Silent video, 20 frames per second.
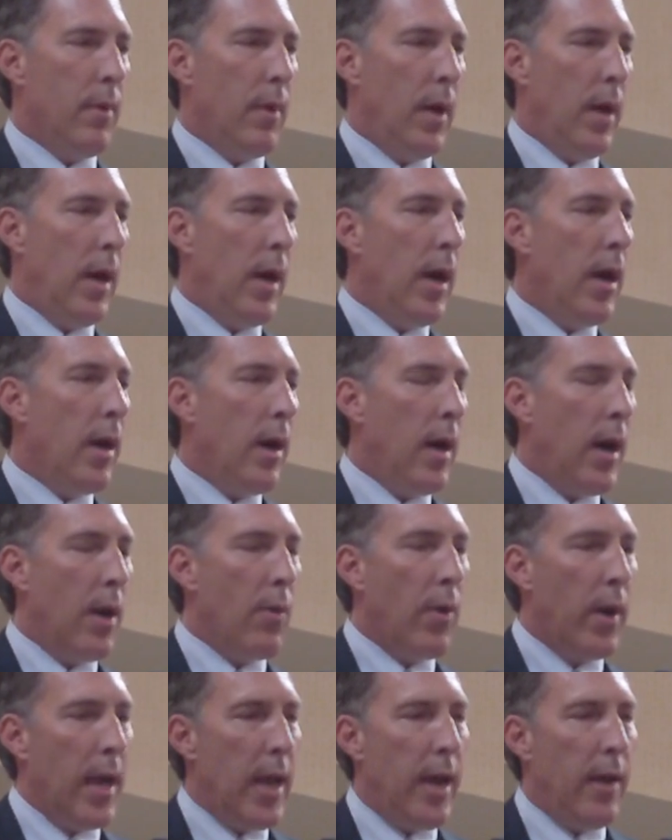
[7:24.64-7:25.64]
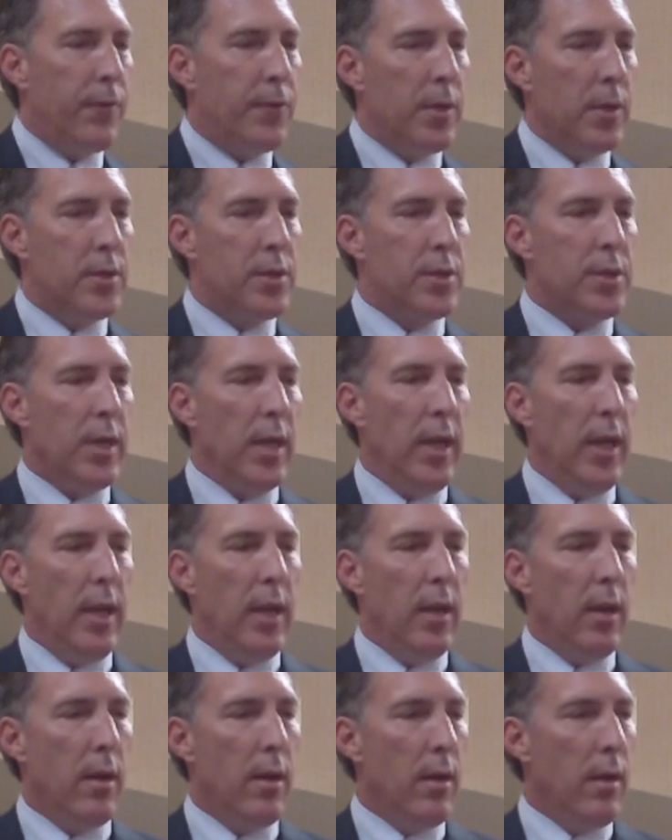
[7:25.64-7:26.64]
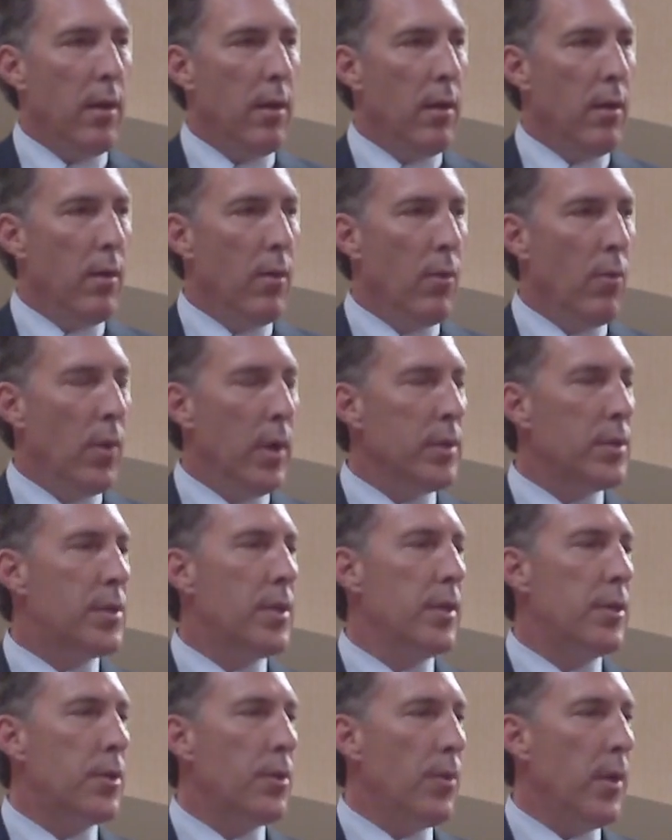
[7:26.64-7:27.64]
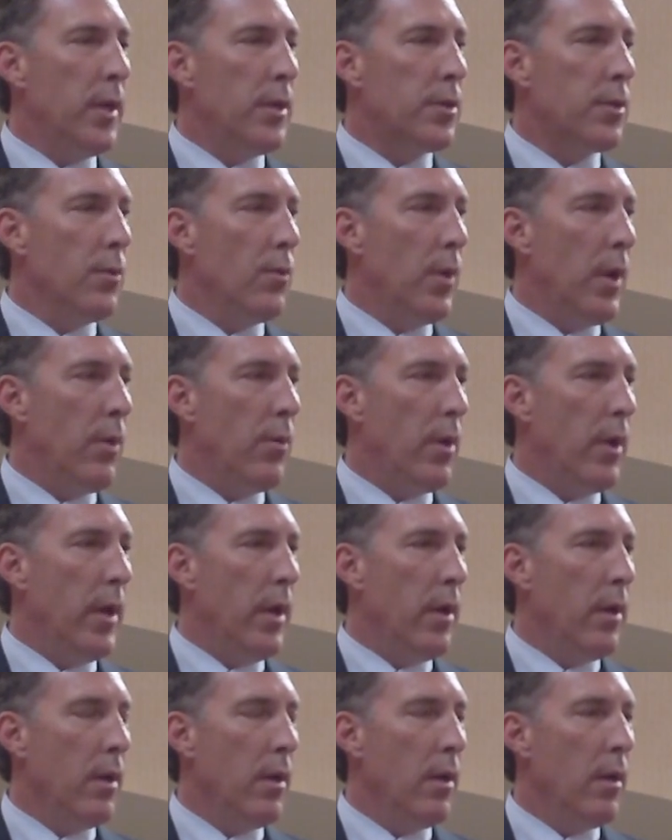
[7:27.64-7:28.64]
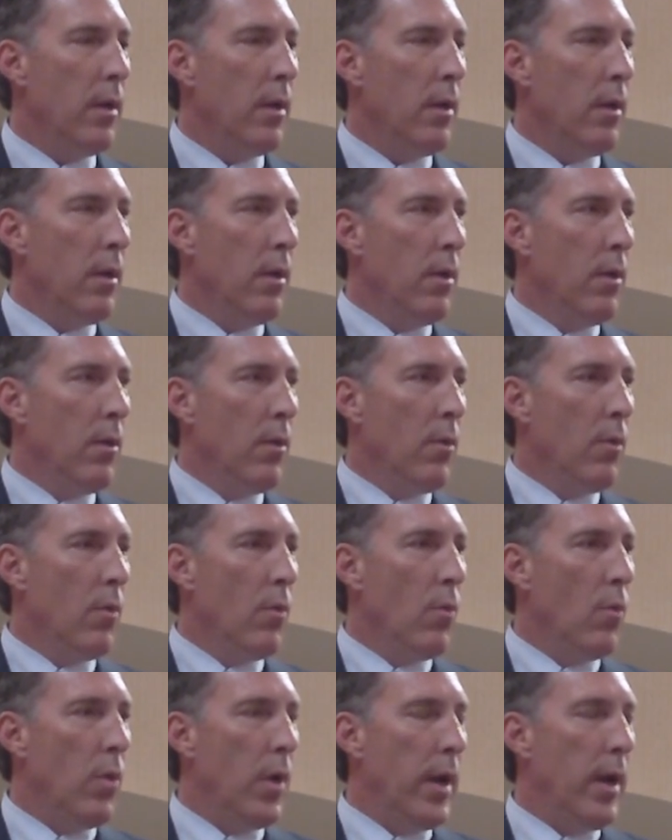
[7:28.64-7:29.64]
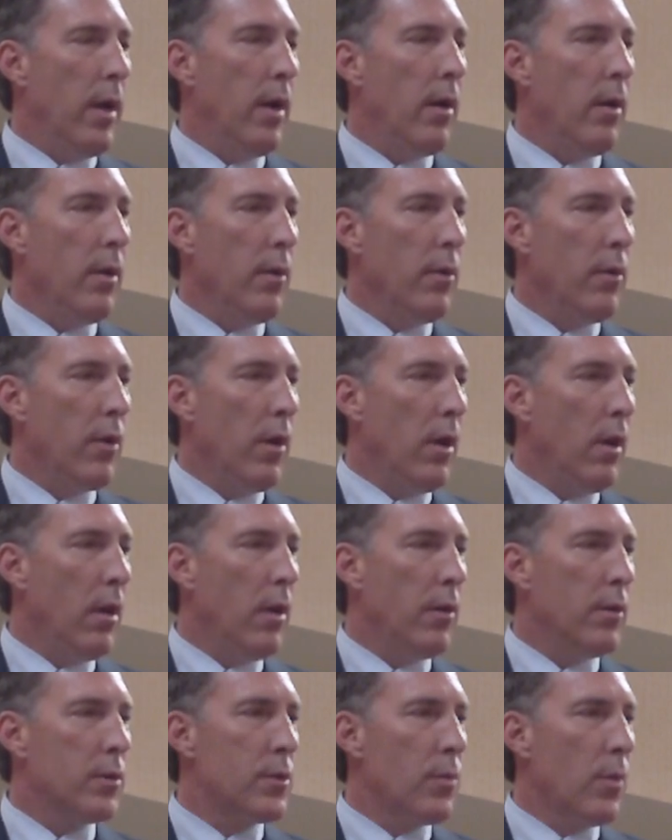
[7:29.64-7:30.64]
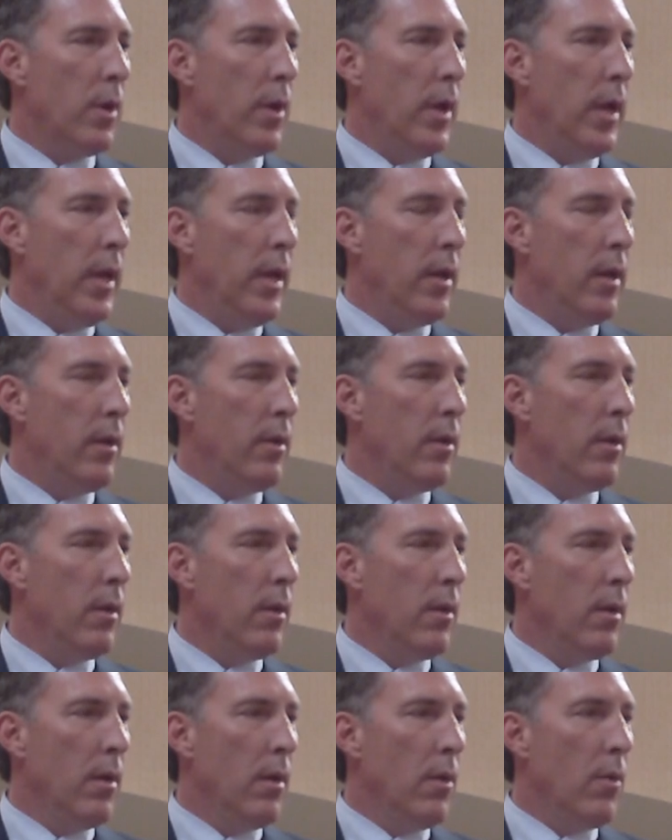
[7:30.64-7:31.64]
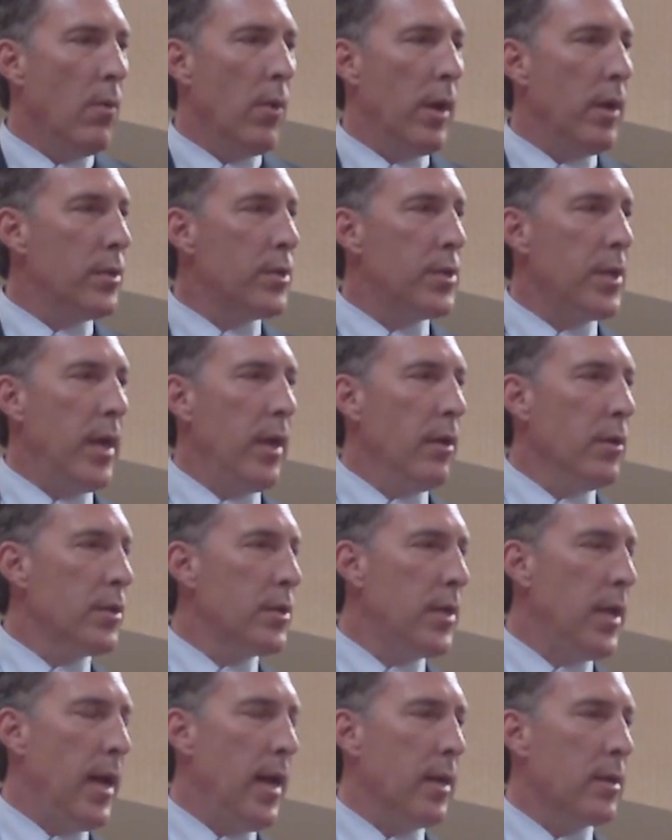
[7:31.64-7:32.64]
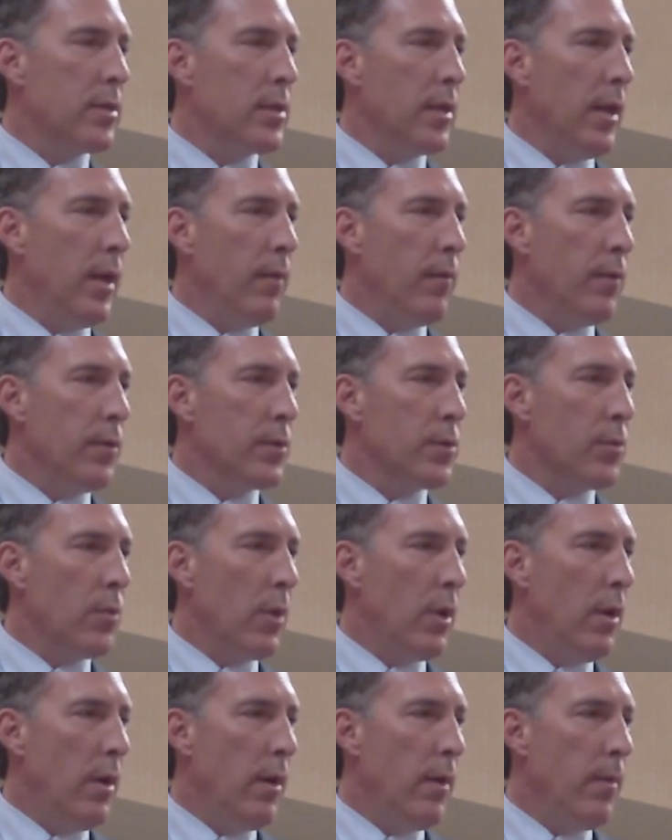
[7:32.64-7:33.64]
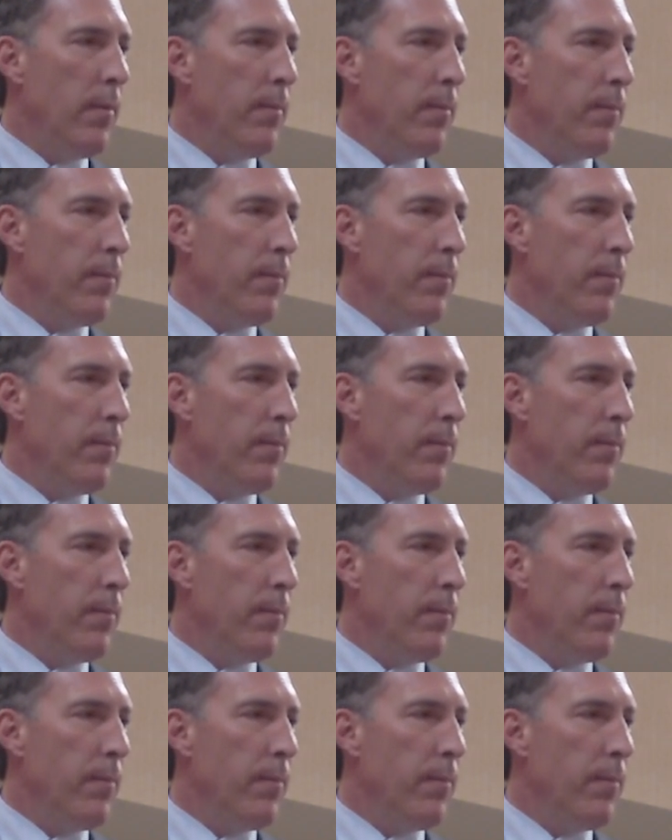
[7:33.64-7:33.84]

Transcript: I, I would have to see what situation we were in, where dollars were needed, where sales tax levels were,